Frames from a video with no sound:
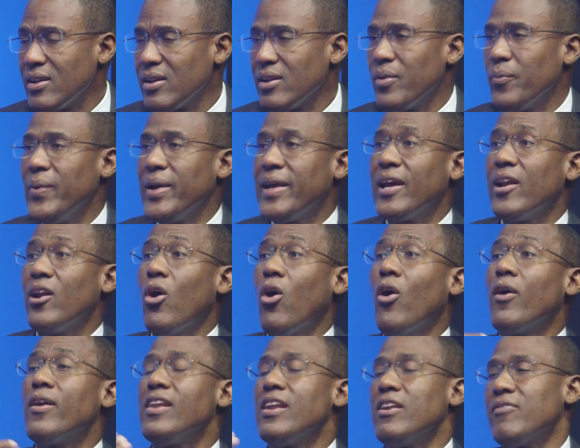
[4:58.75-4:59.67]
Yes. We can
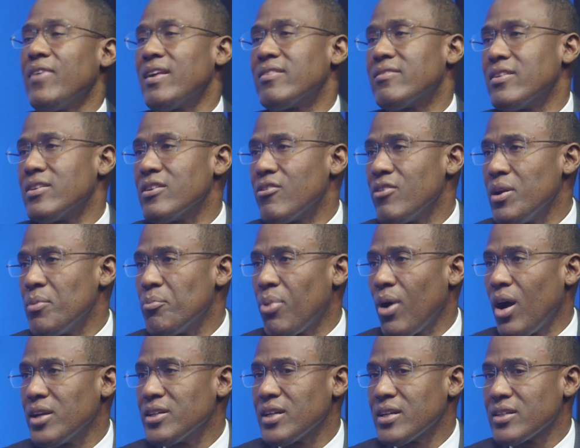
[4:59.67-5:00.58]
only invest in green
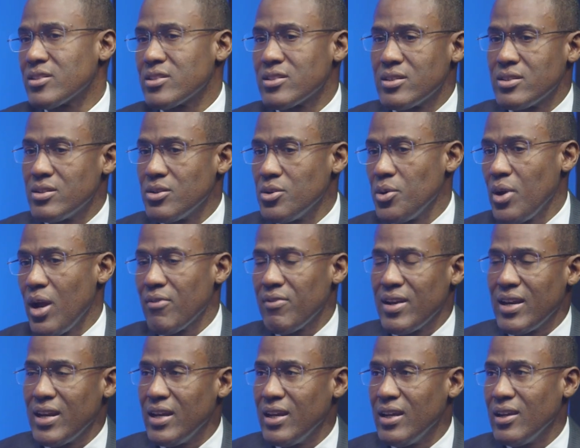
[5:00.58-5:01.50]
projects. Do you have
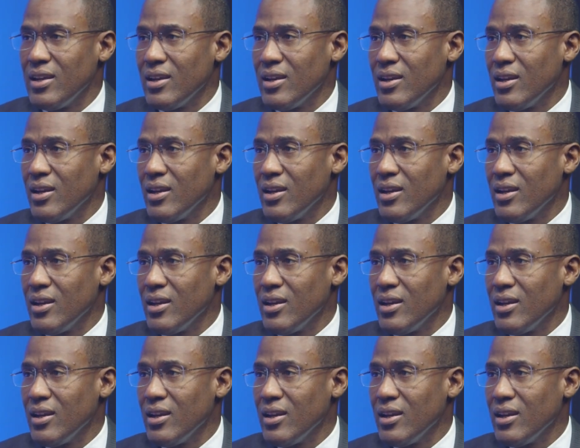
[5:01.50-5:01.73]
any